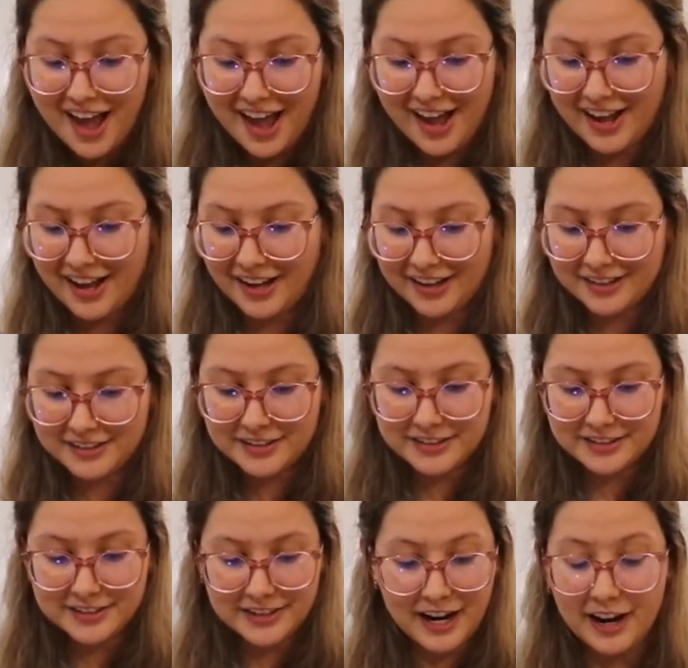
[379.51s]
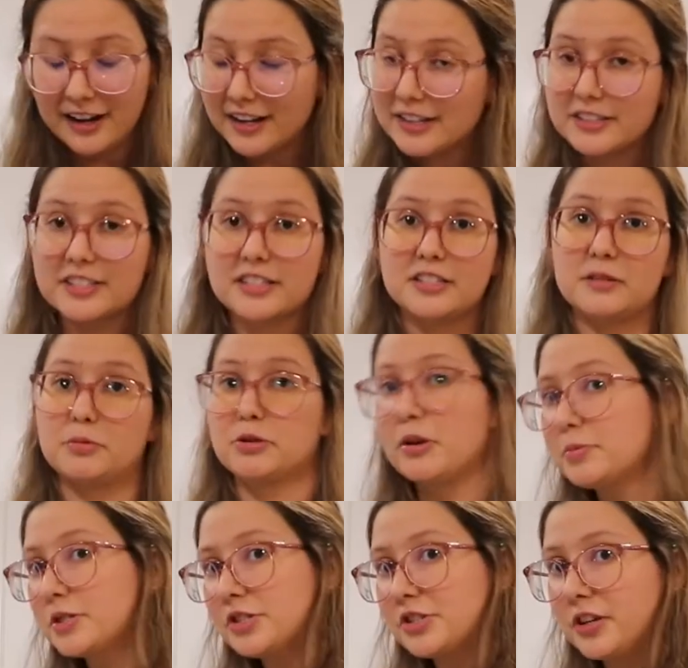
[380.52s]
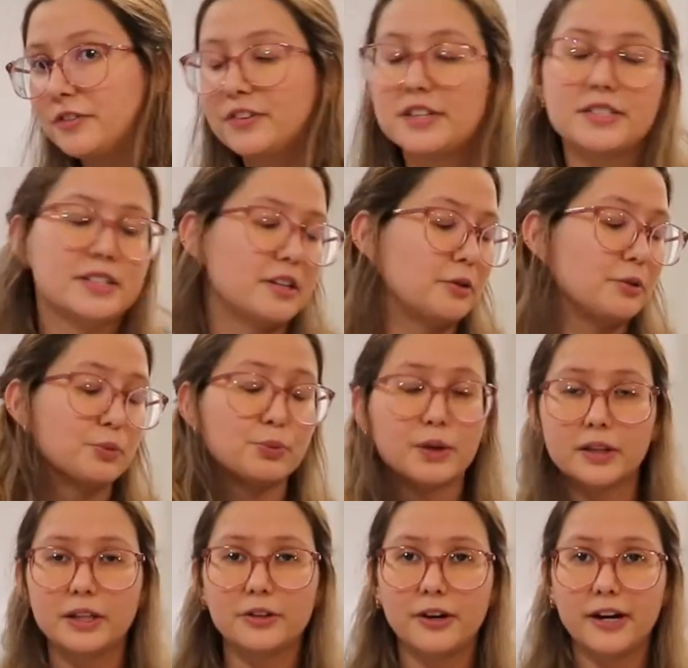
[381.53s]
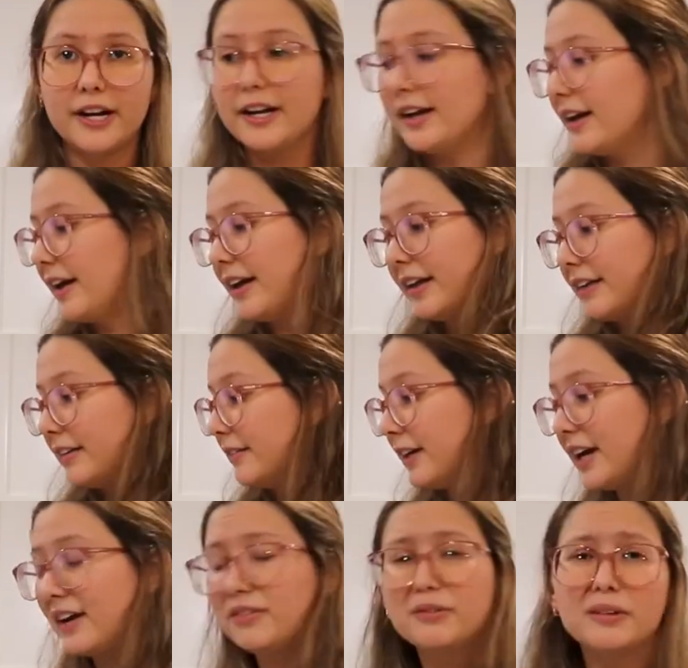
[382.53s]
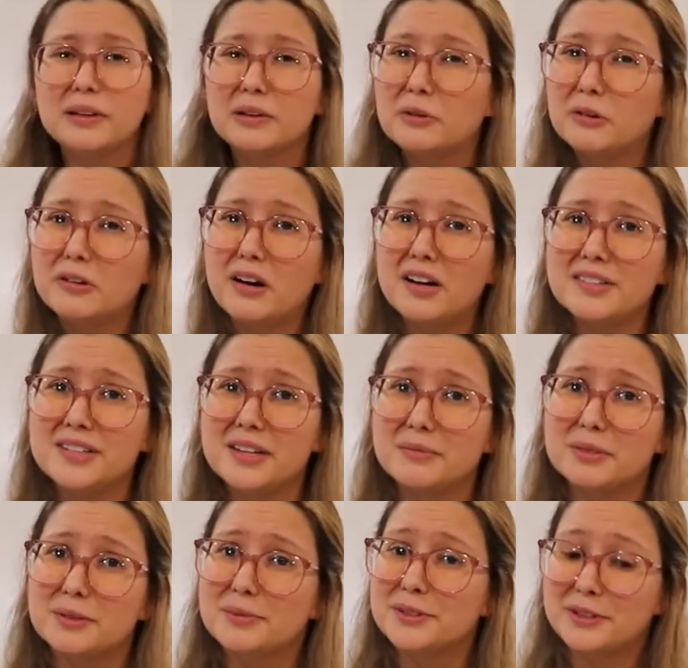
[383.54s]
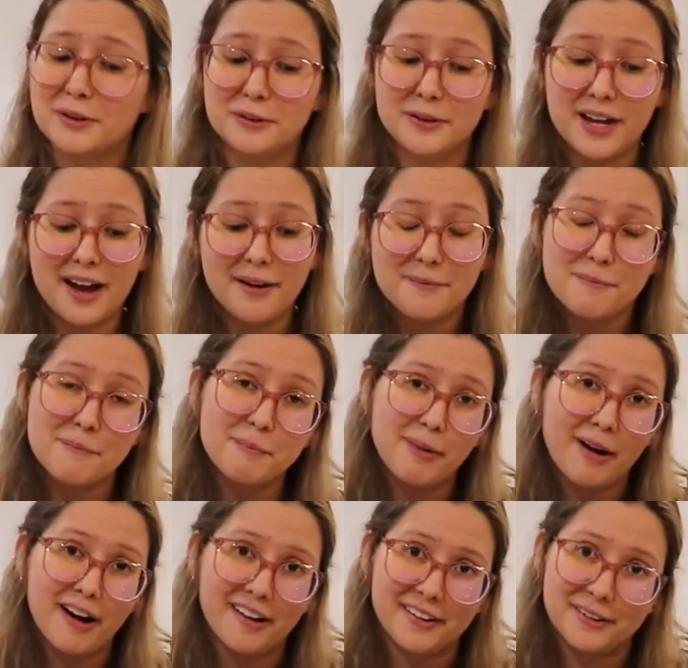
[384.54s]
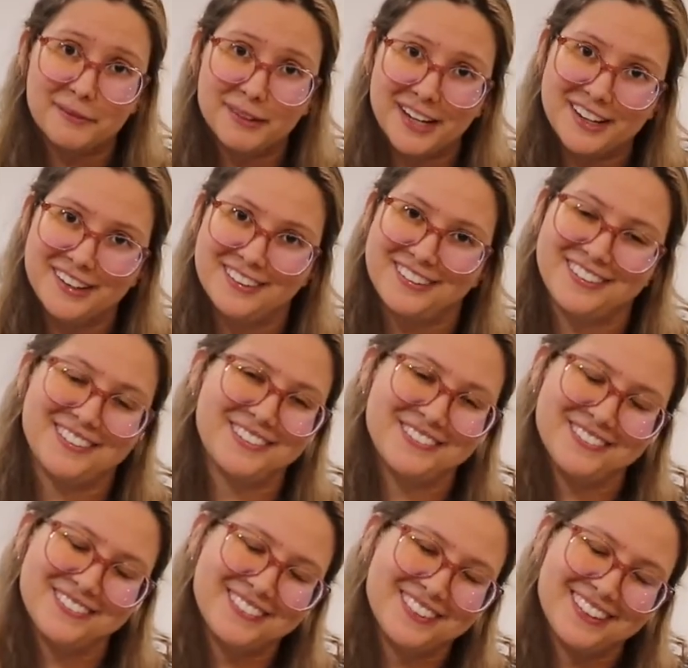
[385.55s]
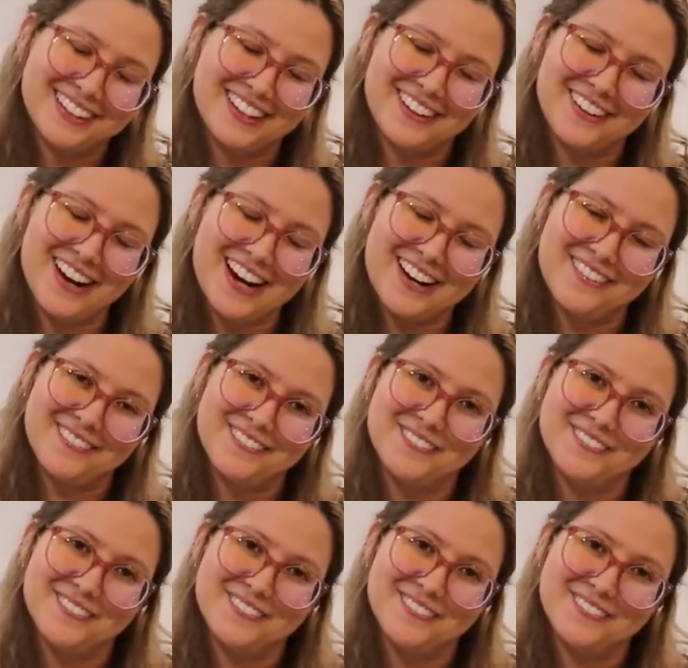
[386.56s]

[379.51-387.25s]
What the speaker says: And yeah, it's a subscription service. They're really great, and they have a really cool concept. So yeah, Bottomless. They're great.